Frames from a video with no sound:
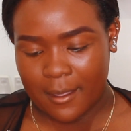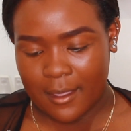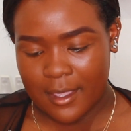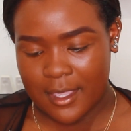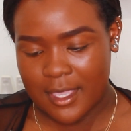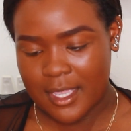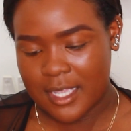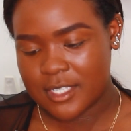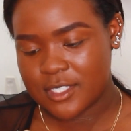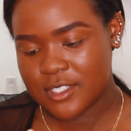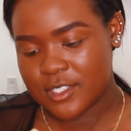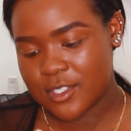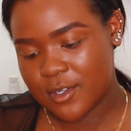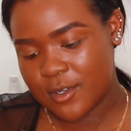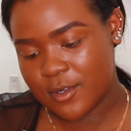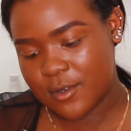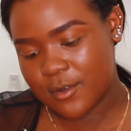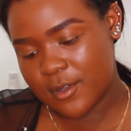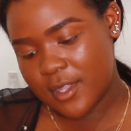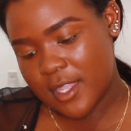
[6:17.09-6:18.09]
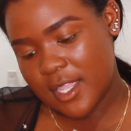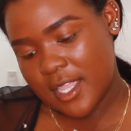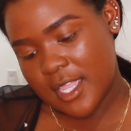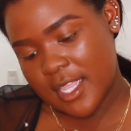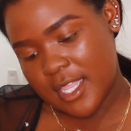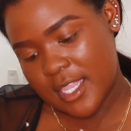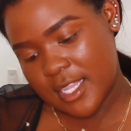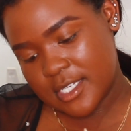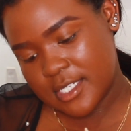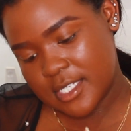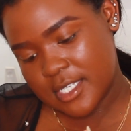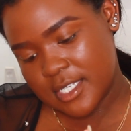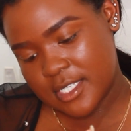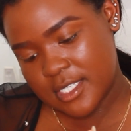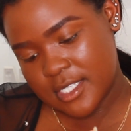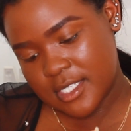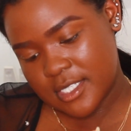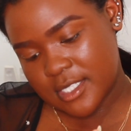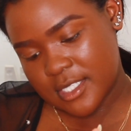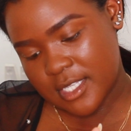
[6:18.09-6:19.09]
Yeah, so it
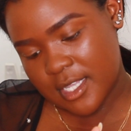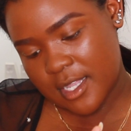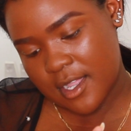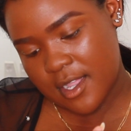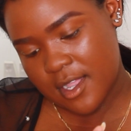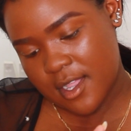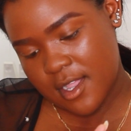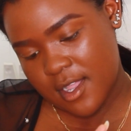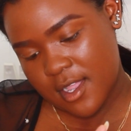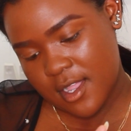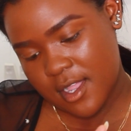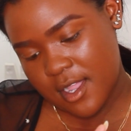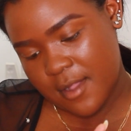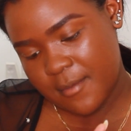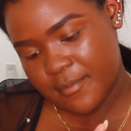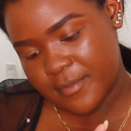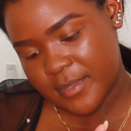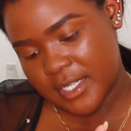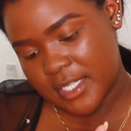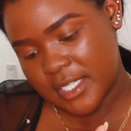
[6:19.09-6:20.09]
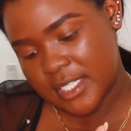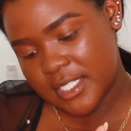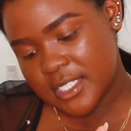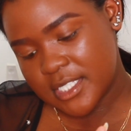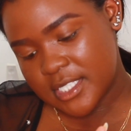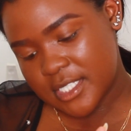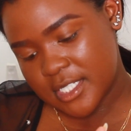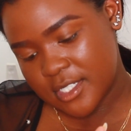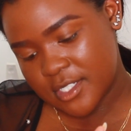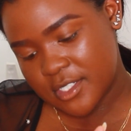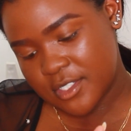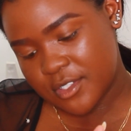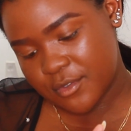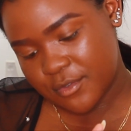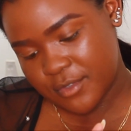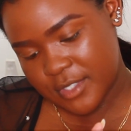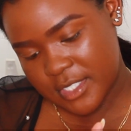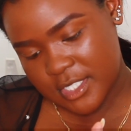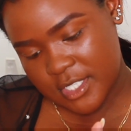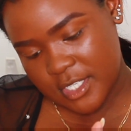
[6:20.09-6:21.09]
is an instant
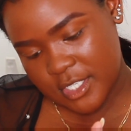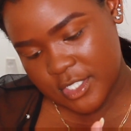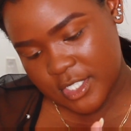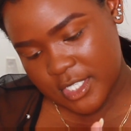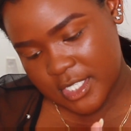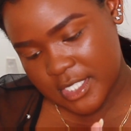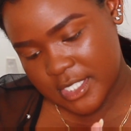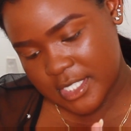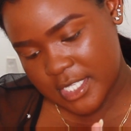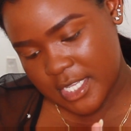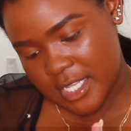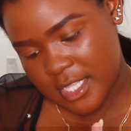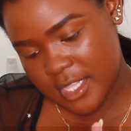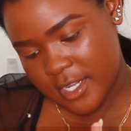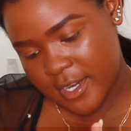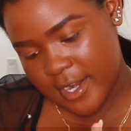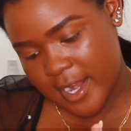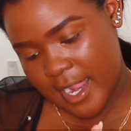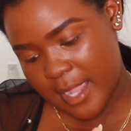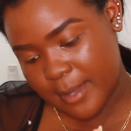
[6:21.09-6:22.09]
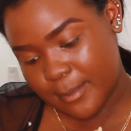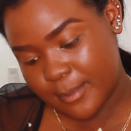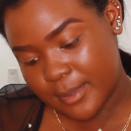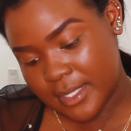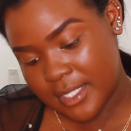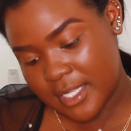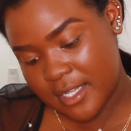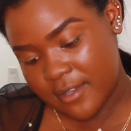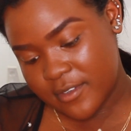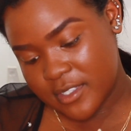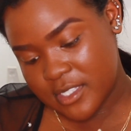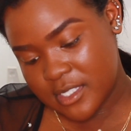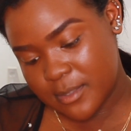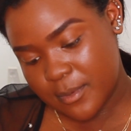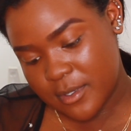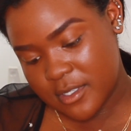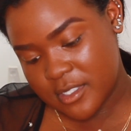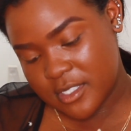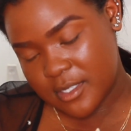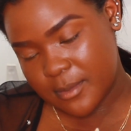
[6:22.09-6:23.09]
retouch concealer. I believe it's
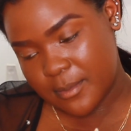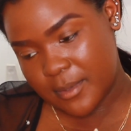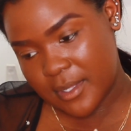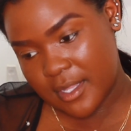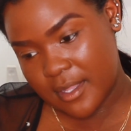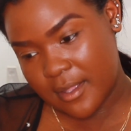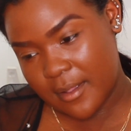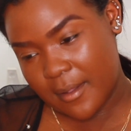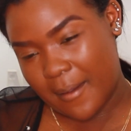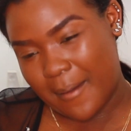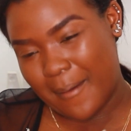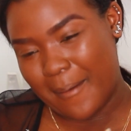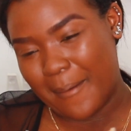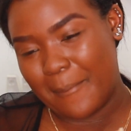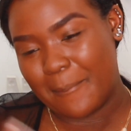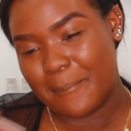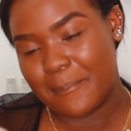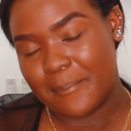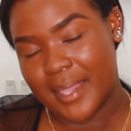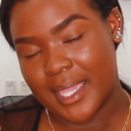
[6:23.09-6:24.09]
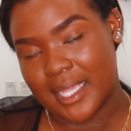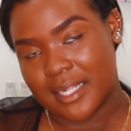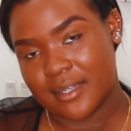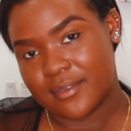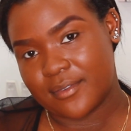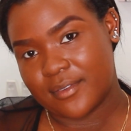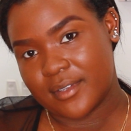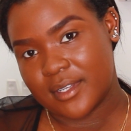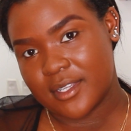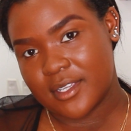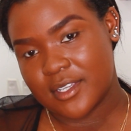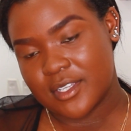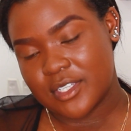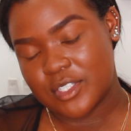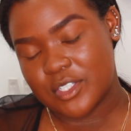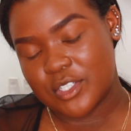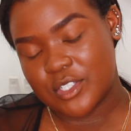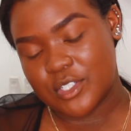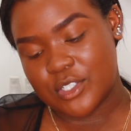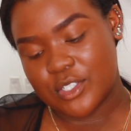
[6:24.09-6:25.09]
supposed to be a matte
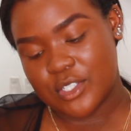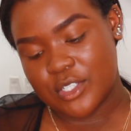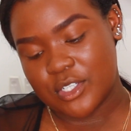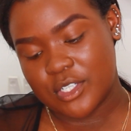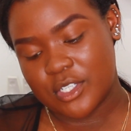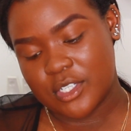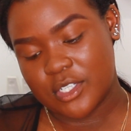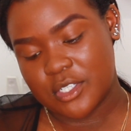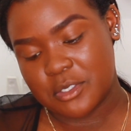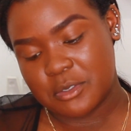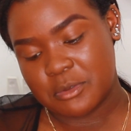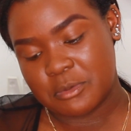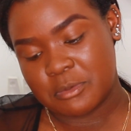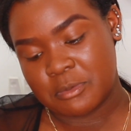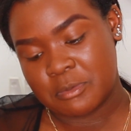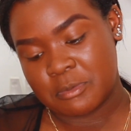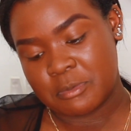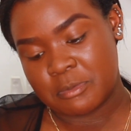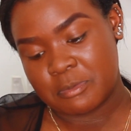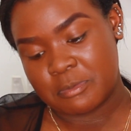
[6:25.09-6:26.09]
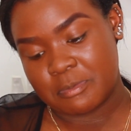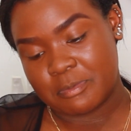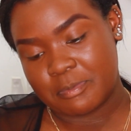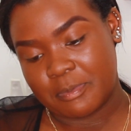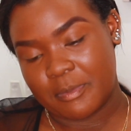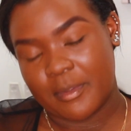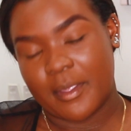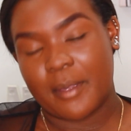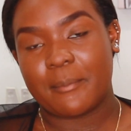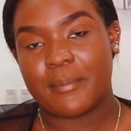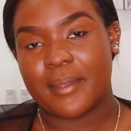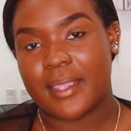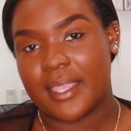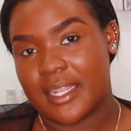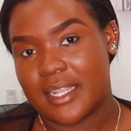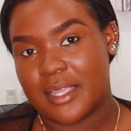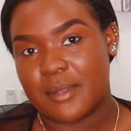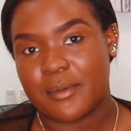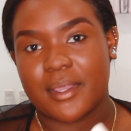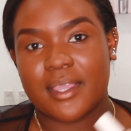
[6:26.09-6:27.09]
finish, but
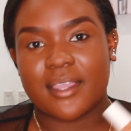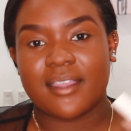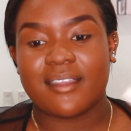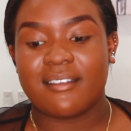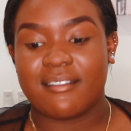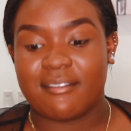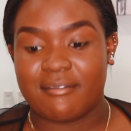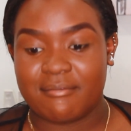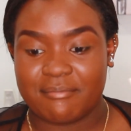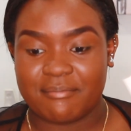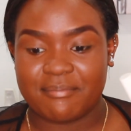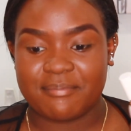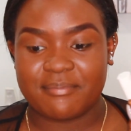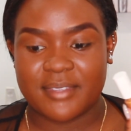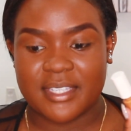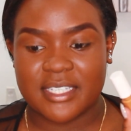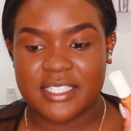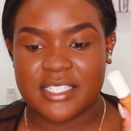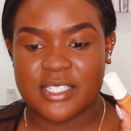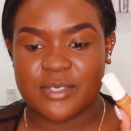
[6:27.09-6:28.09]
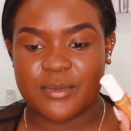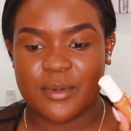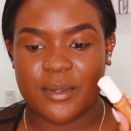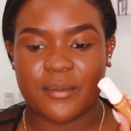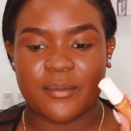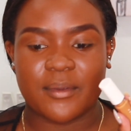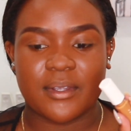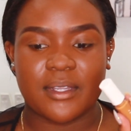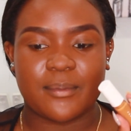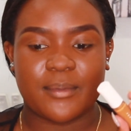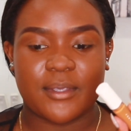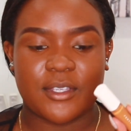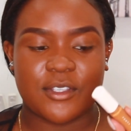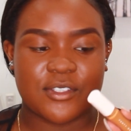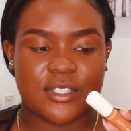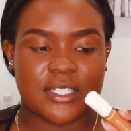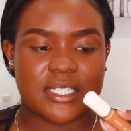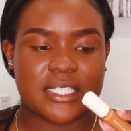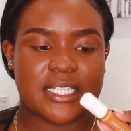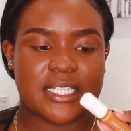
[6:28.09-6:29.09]
anyway, this is what we're going to be using